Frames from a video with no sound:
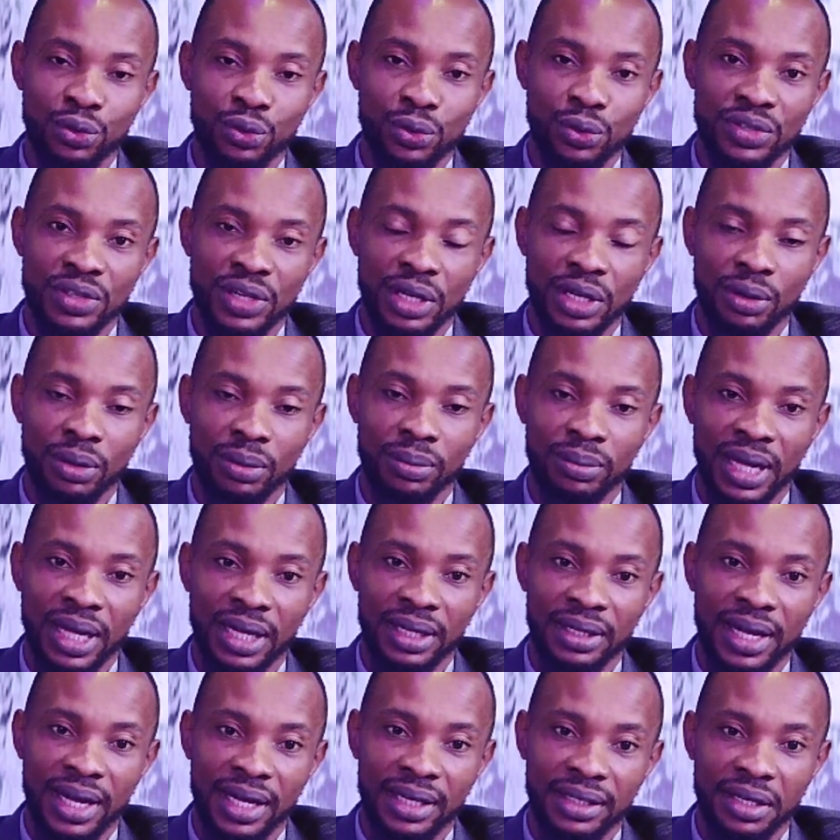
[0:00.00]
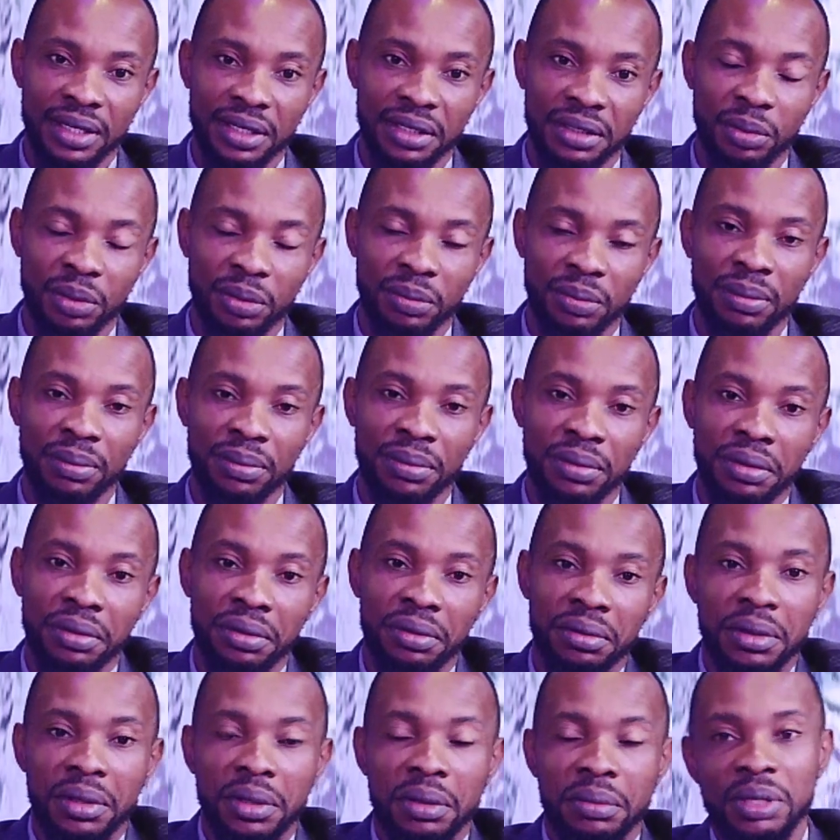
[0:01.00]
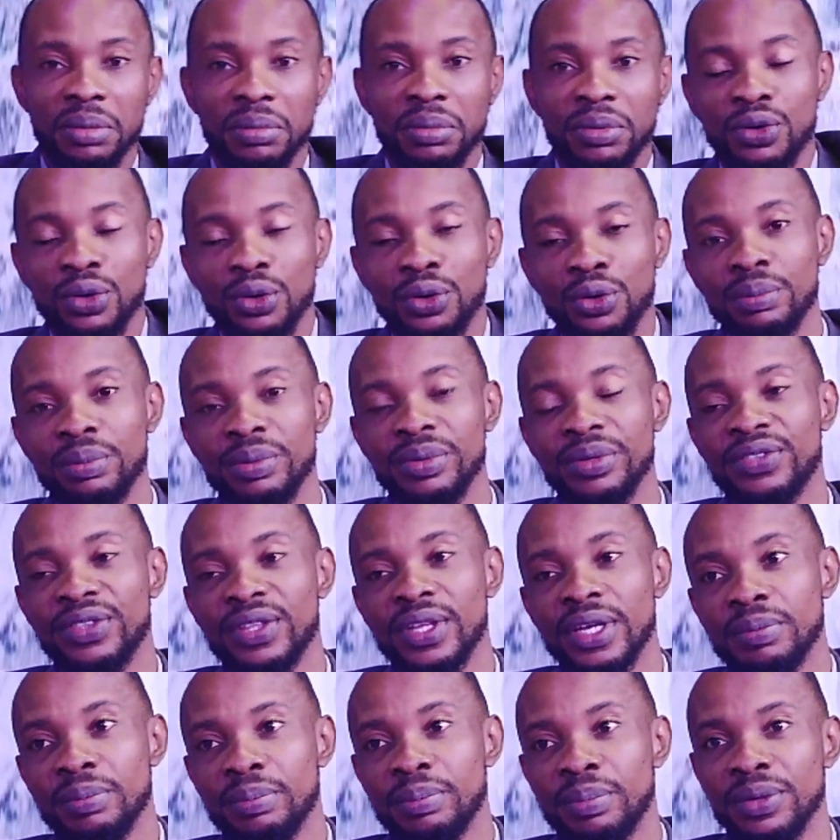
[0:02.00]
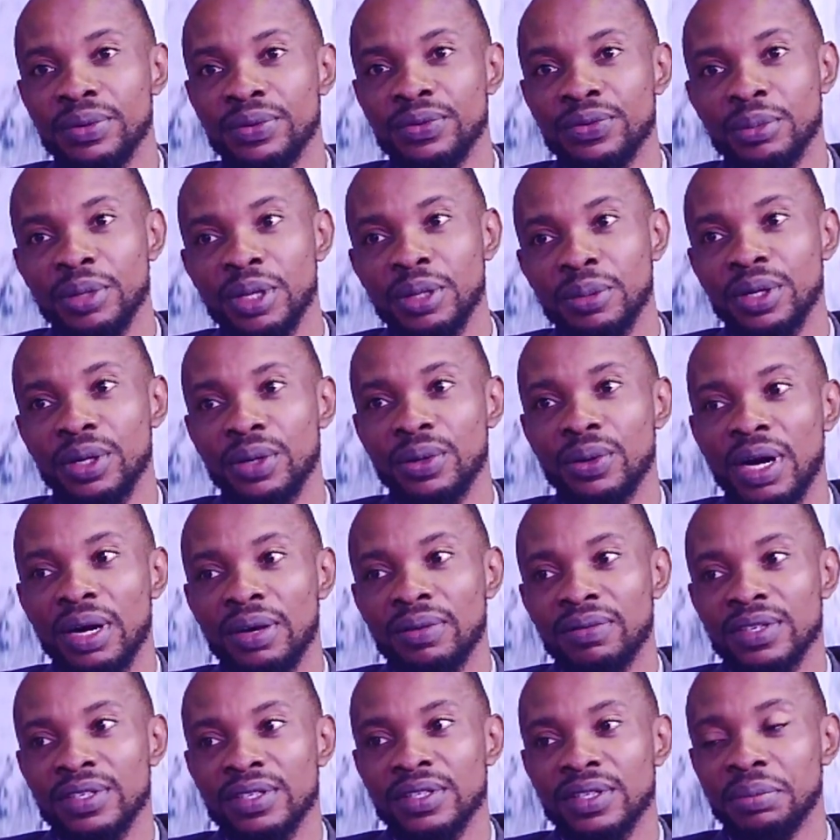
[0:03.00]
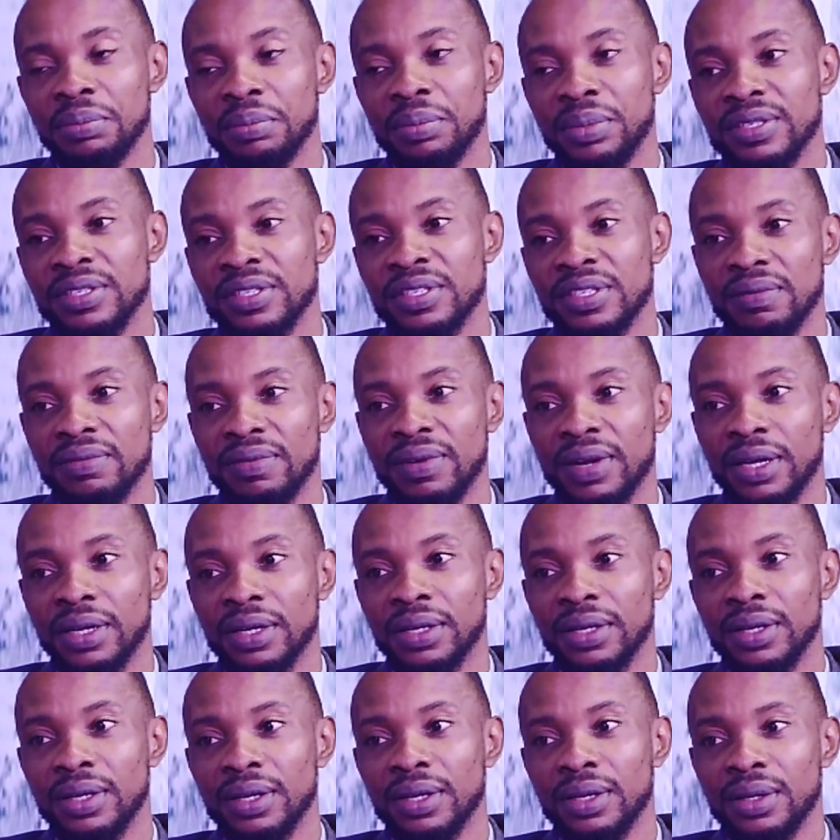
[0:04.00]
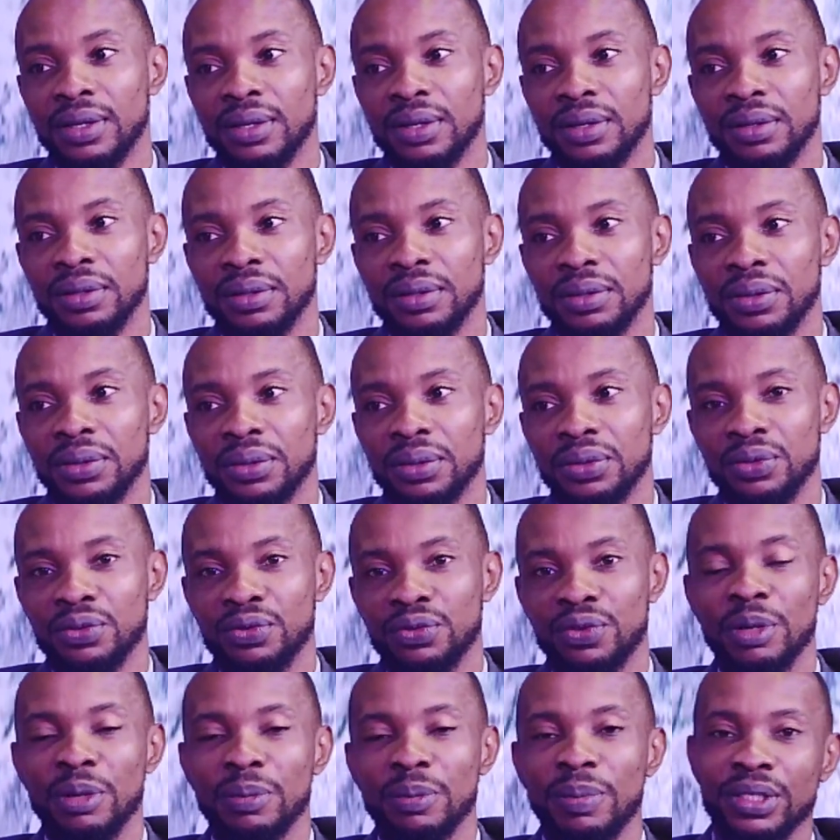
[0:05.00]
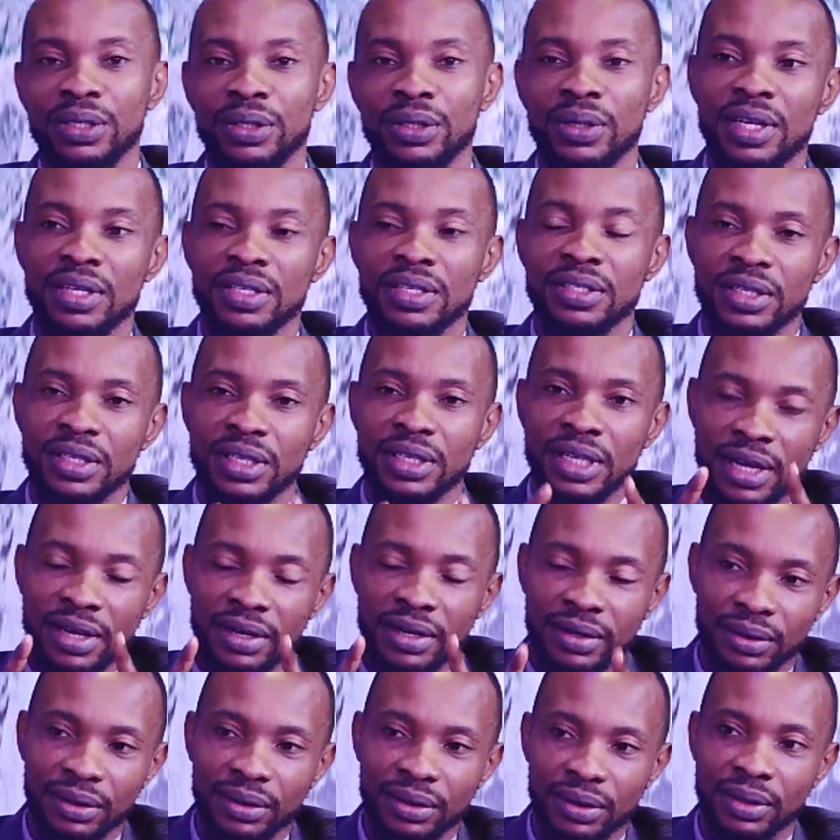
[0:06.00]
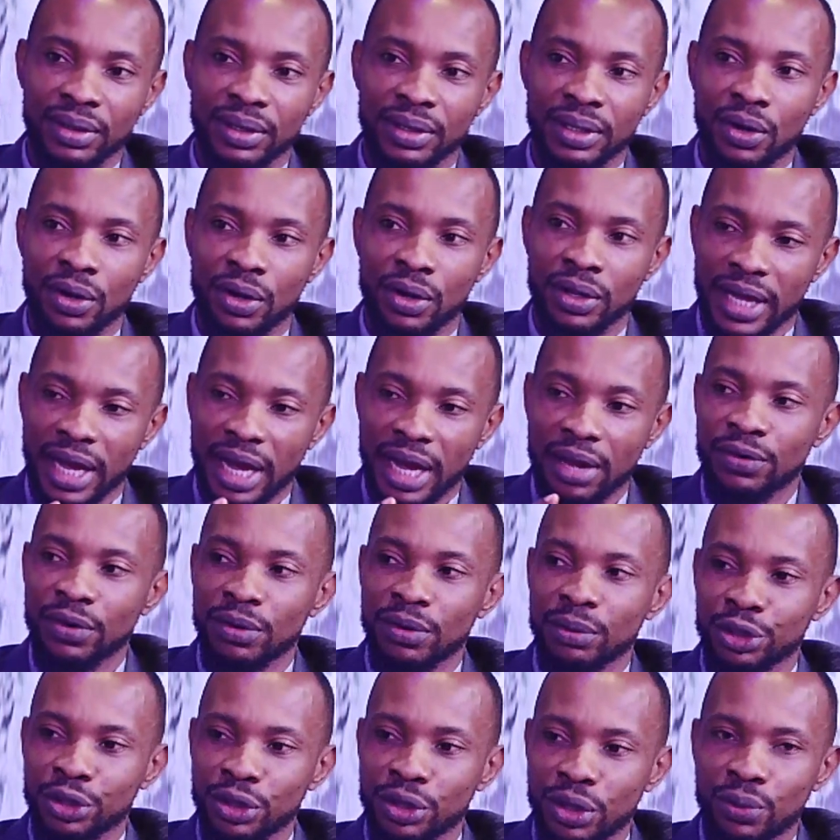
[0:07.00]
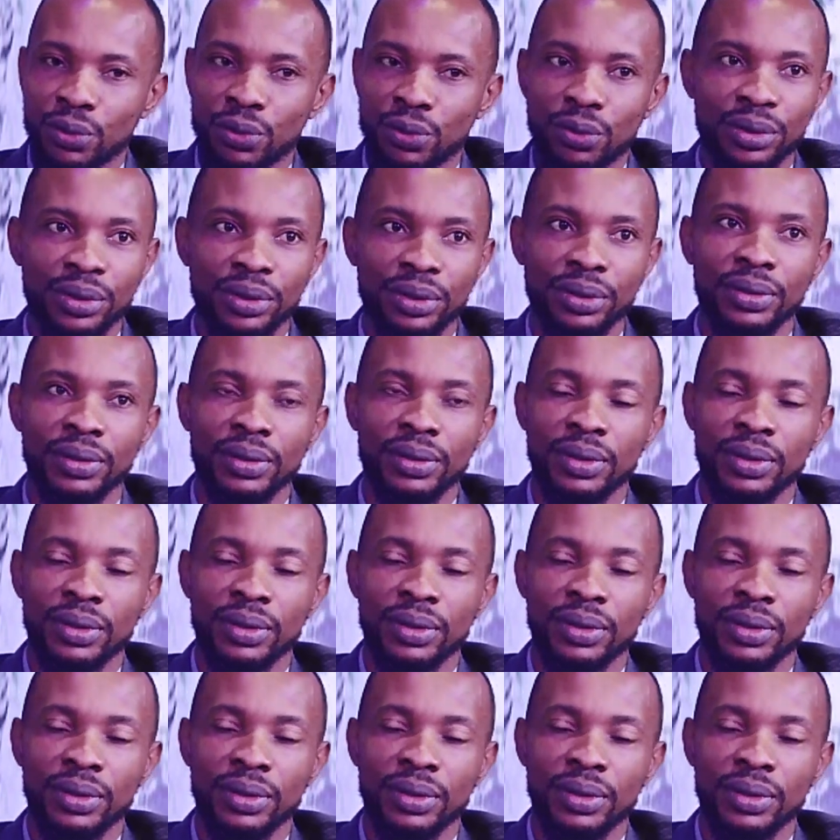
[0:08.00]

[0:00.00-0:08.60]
to set up that gadget. Probably, maybe it's going to be state-based. Maybe they will have a state-based server. You know, those from a particular state can... All their information will be